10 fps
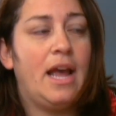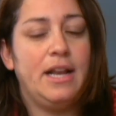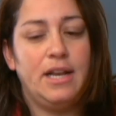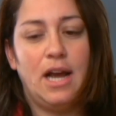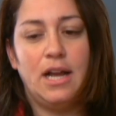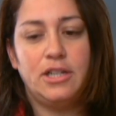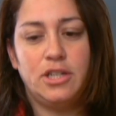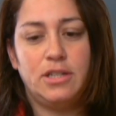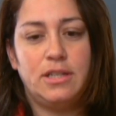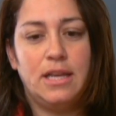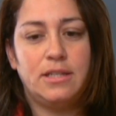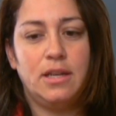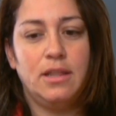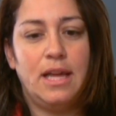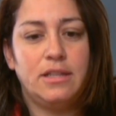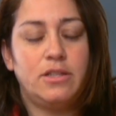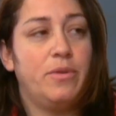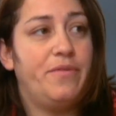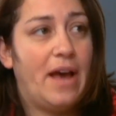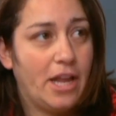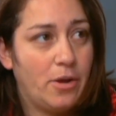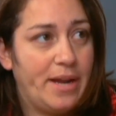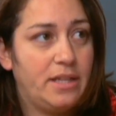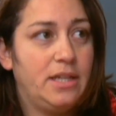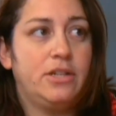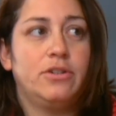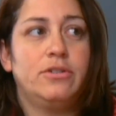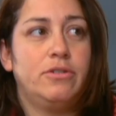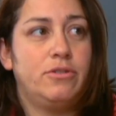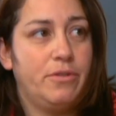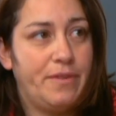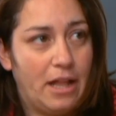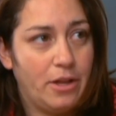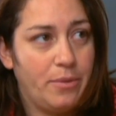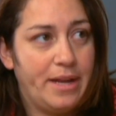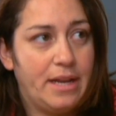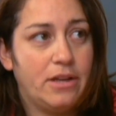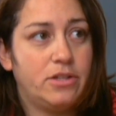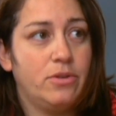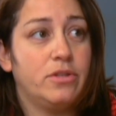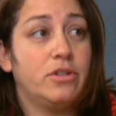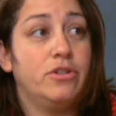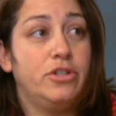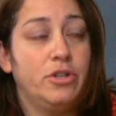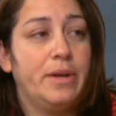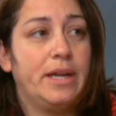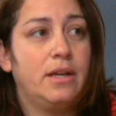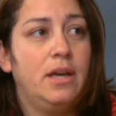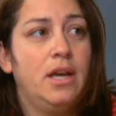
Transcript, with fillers: and not just as a lens to evaluate teachers or to evaluate how students are doing.